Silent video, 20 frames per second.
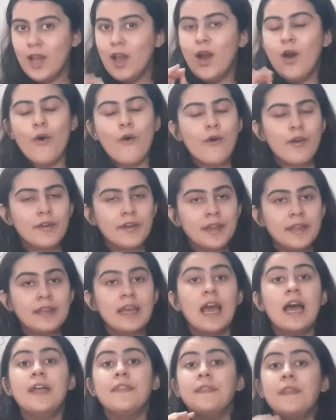All right,
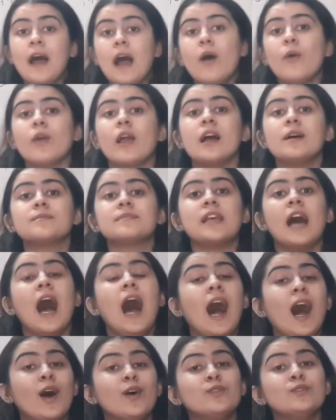now comes
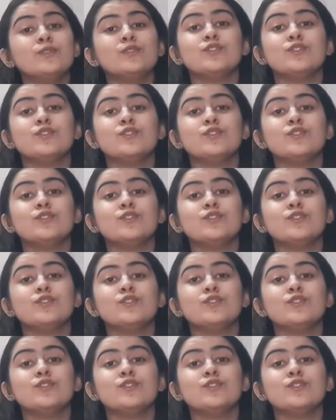how